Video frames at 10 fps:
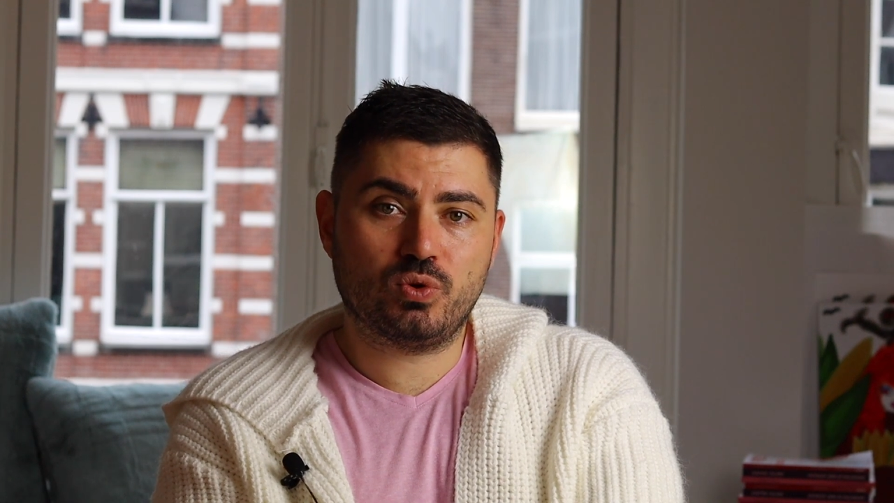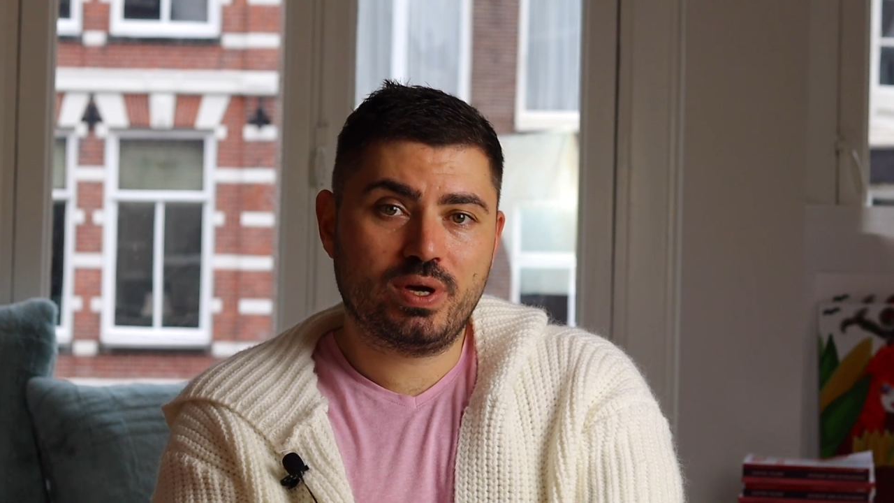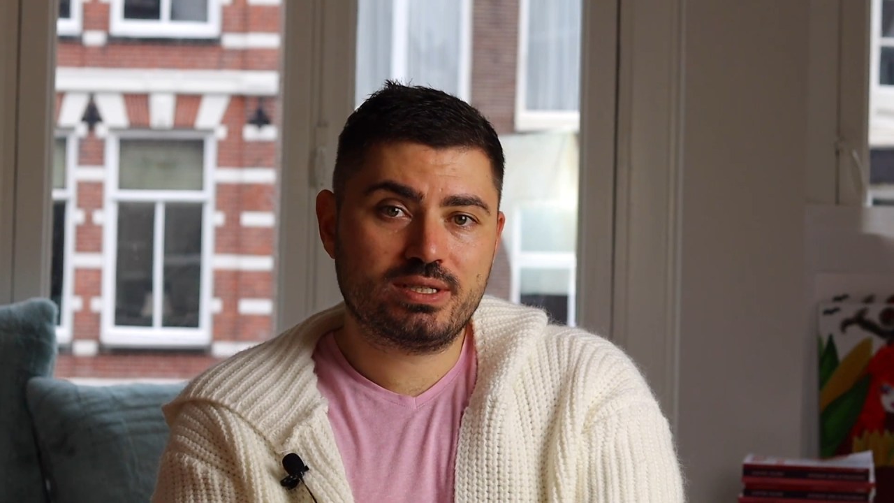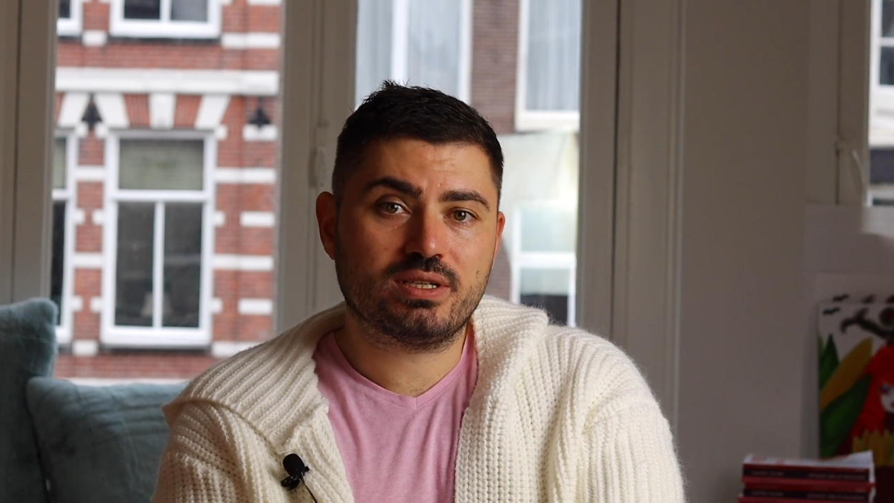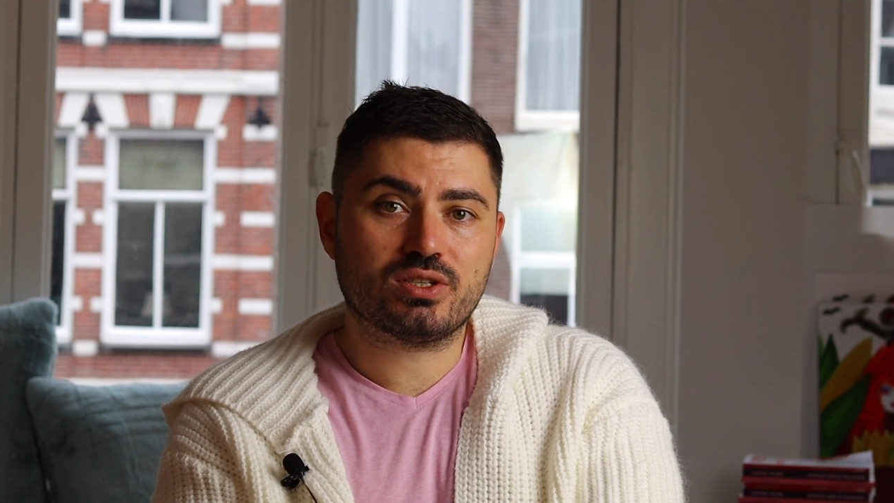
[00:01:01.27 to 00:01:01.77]
the
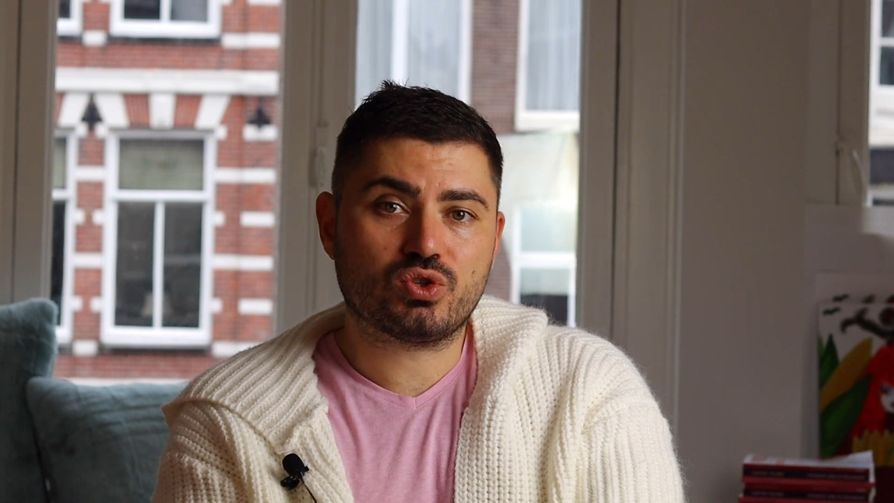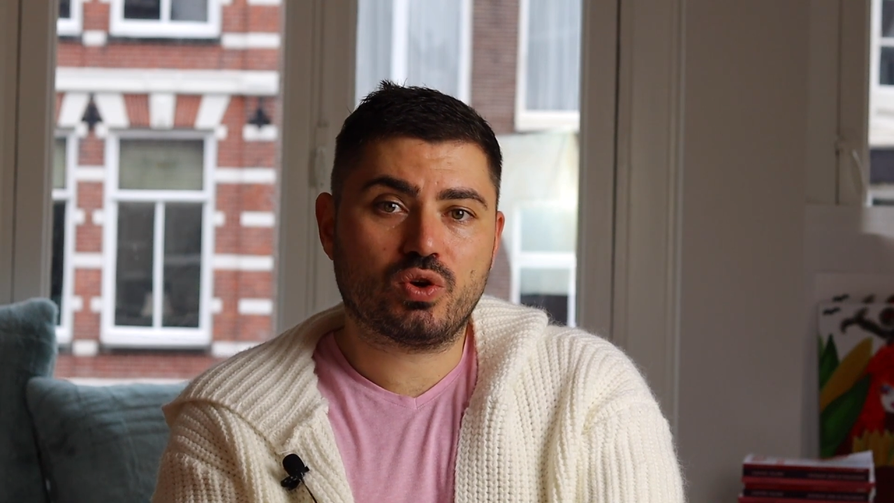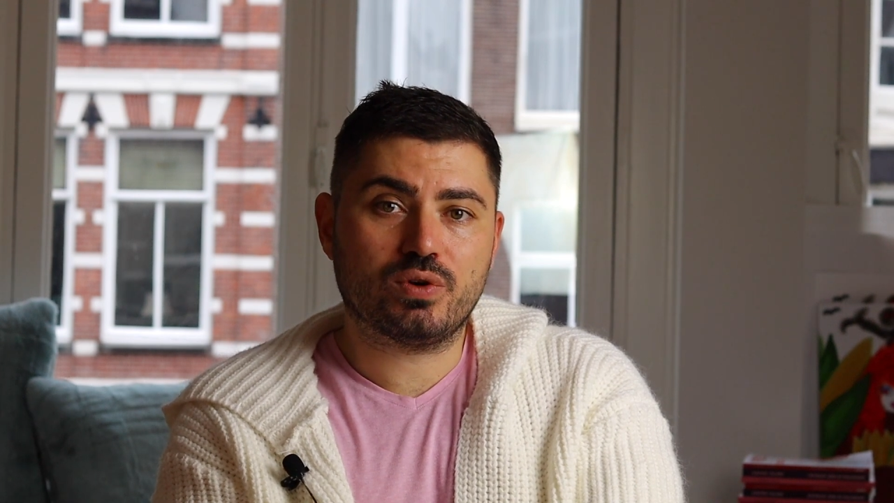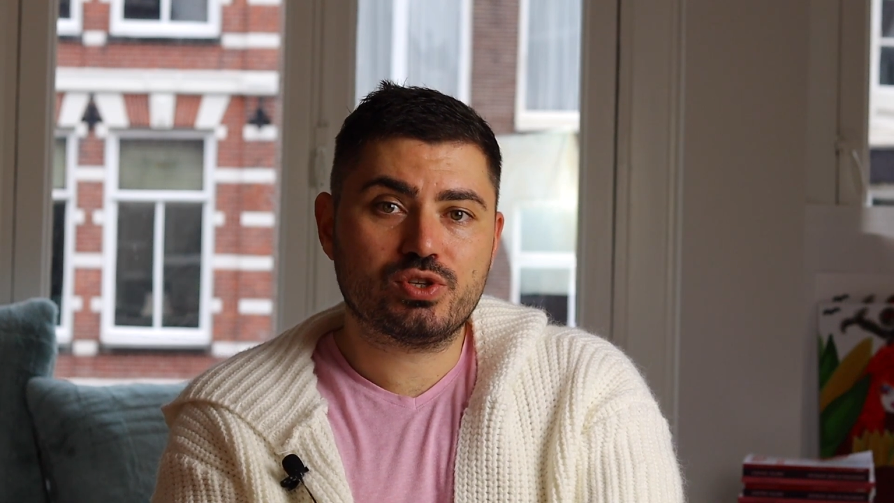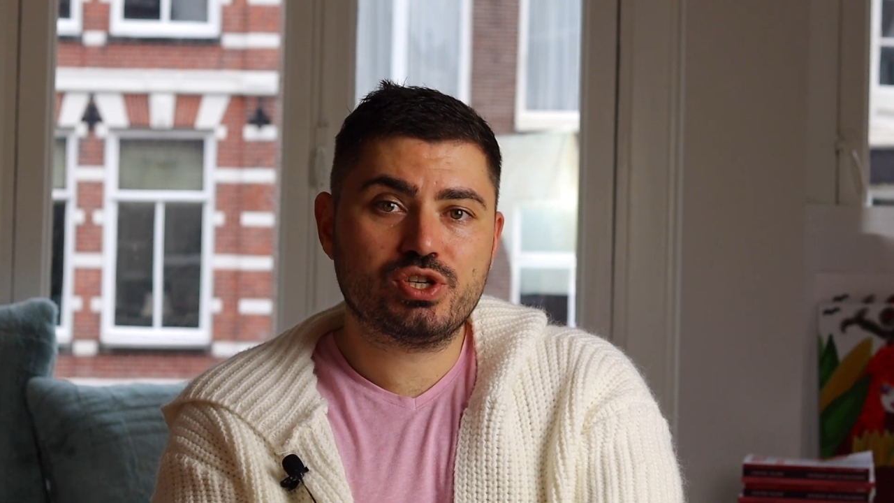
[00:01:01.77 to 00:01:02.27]
Western
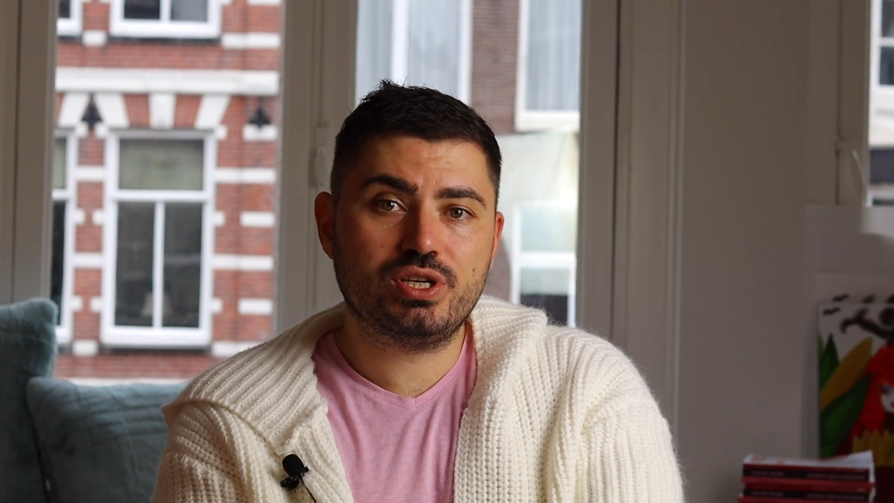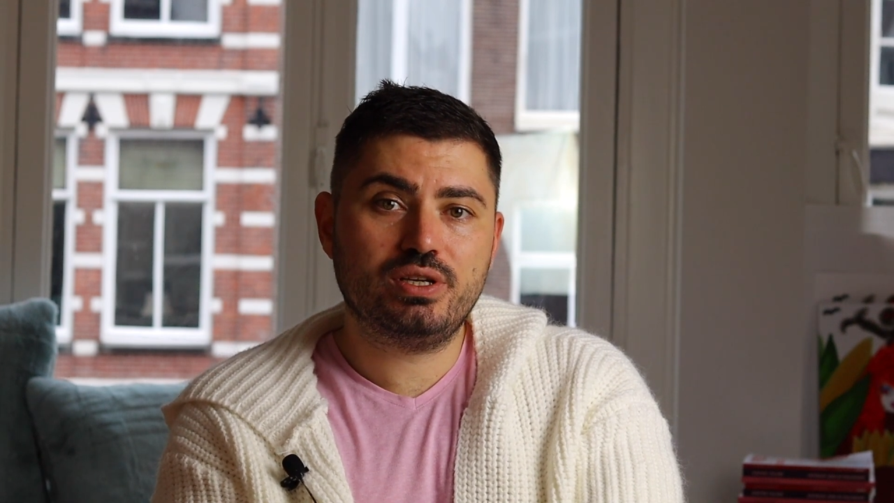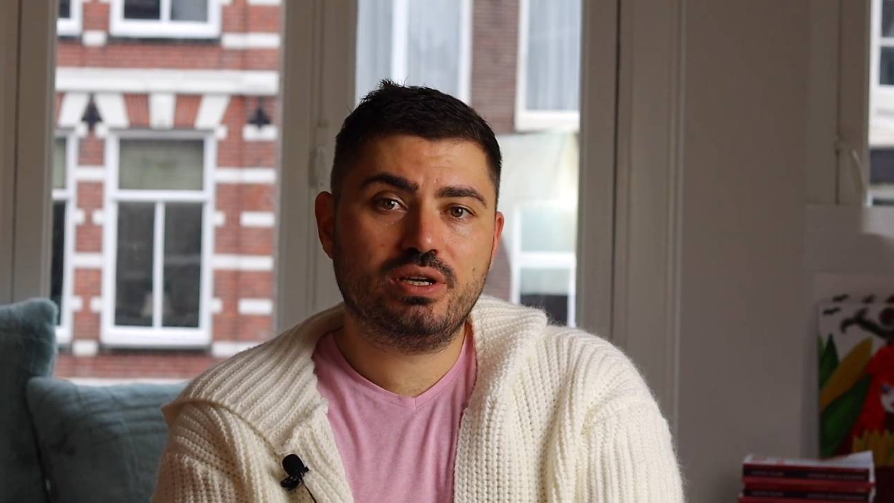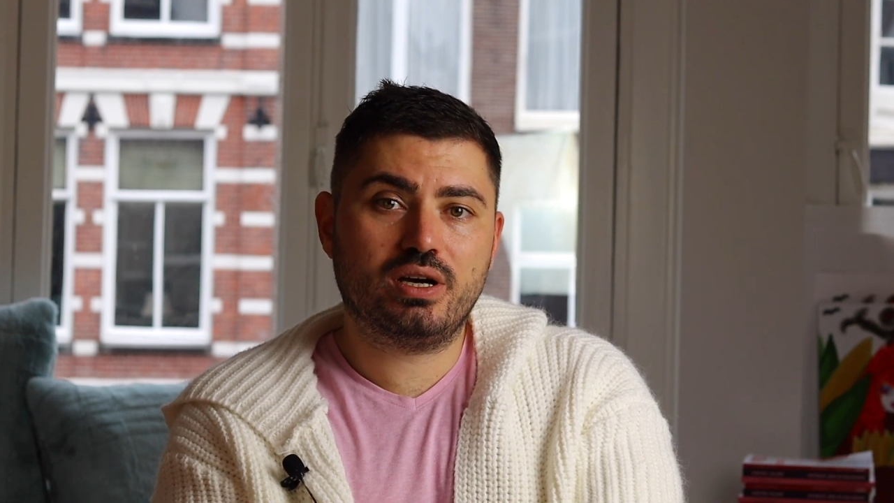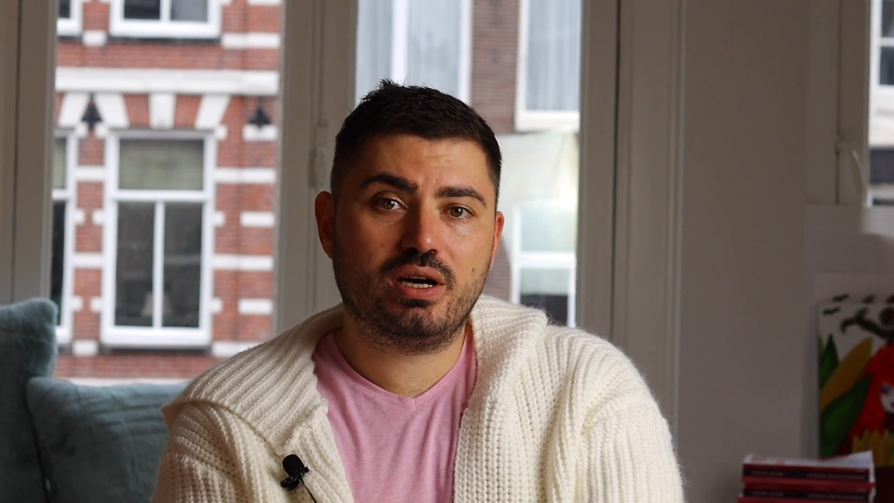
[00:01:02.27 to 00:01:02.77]

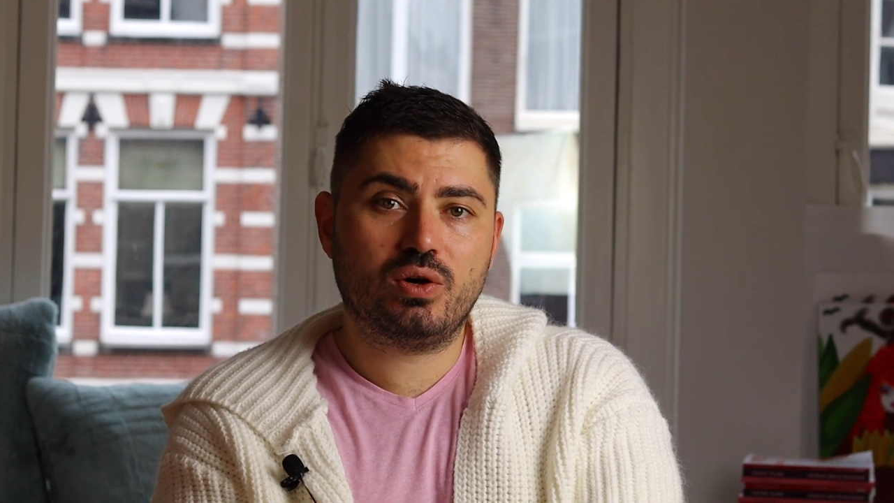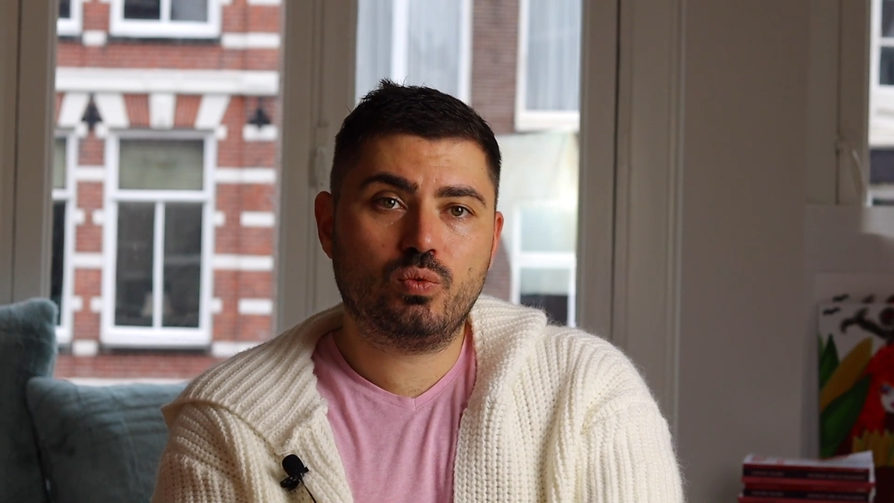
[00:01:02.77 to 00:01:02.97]
Astrology uh,